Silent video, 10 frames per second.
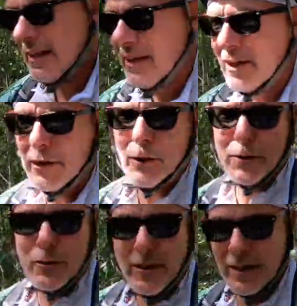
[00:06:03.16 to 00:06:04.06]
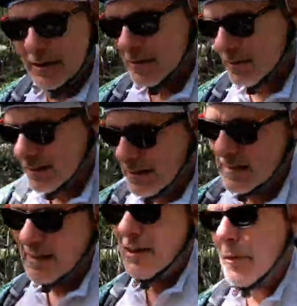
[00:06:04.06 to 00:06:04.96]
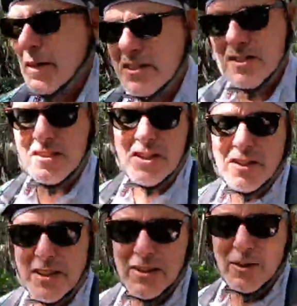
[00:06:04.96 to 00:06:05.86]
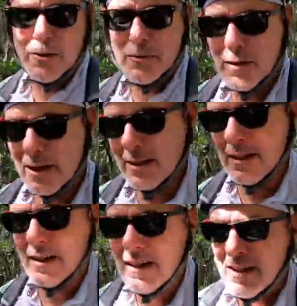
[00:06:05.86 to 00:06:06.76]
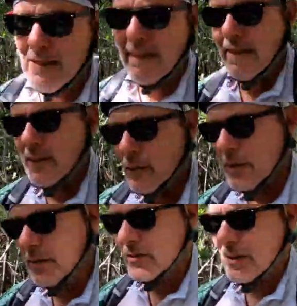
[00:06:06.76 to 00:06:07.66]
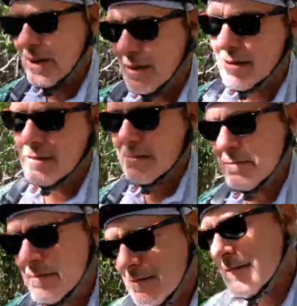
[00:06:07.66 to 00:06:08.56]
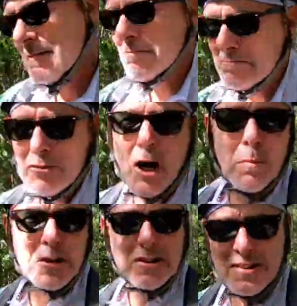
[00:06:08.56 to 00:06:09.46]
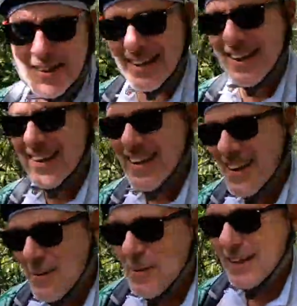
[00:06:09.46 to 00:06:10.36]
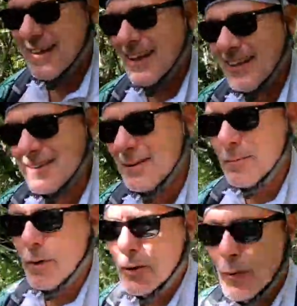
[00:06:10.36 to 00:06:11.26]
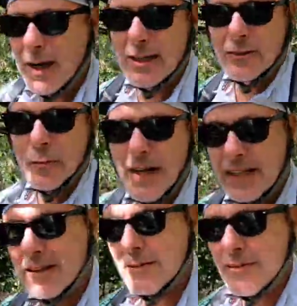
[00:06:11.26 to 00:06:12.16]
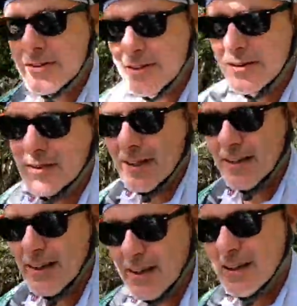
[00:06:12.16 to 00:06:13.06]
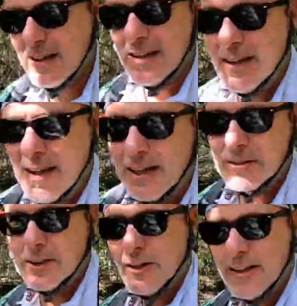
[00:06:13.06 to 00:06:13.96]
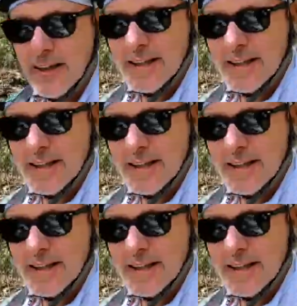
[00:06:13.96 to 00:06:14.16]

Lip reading: the Indigo Trail. Not much to see on the Indigo Trail. It was not much to see. But this little boardwalk goes back to the visitor center here. I'll show you